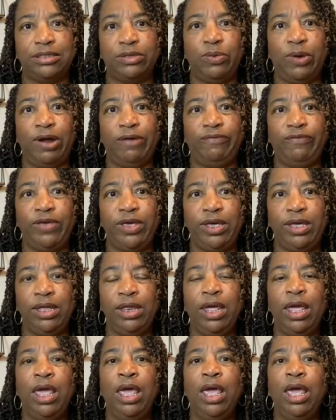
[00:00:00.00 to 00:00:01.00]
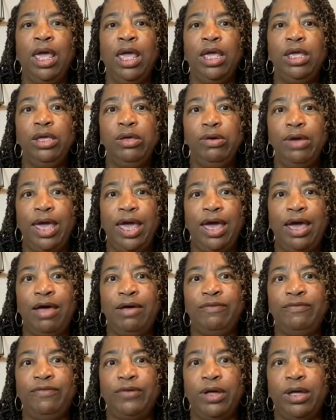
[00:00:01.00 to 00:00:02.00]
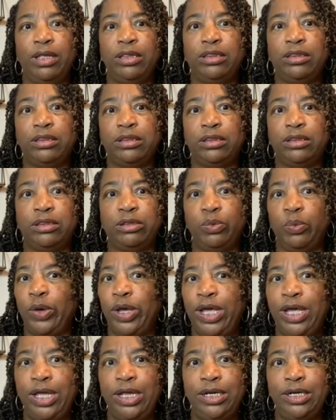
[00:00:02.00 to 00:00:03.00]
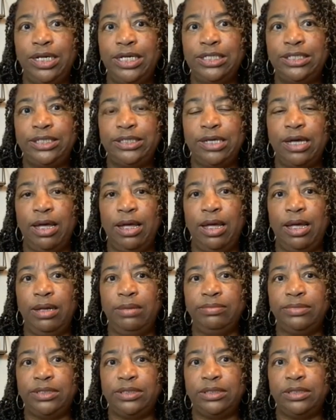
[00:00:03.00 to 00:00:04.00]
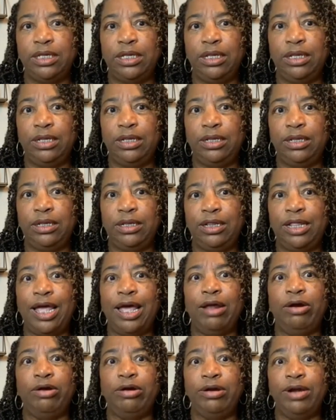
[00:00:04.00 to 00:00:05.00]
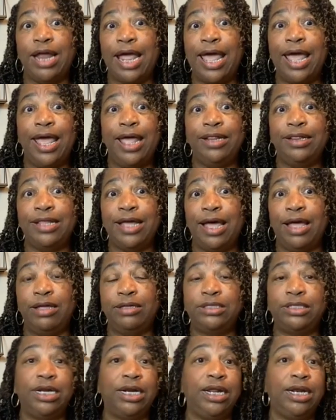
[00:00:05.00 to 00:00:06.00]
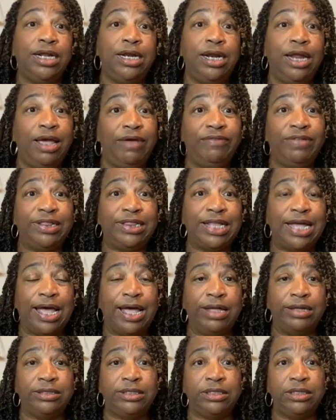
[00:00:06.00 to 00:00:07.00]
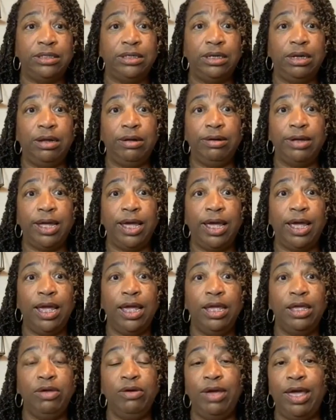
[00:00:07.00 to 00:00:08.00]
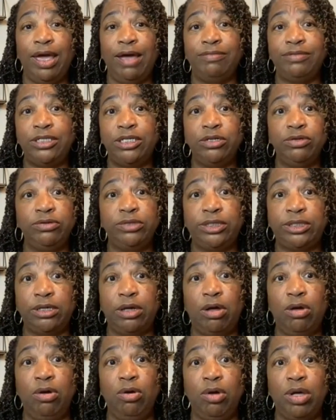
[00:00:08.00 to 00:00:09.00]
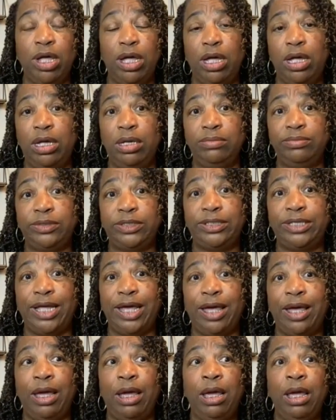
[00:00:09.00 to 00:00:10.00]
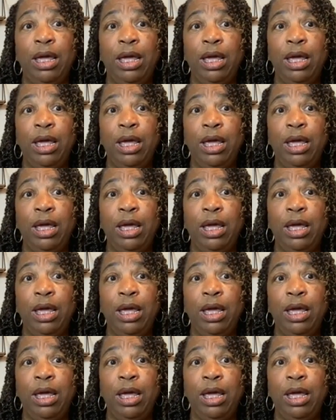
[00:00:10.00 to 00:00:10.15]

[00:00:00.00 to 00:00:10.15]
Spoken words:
square feet. You have 3 list comps that are 9,000 and 11,000, okay? You have 2 sold comps that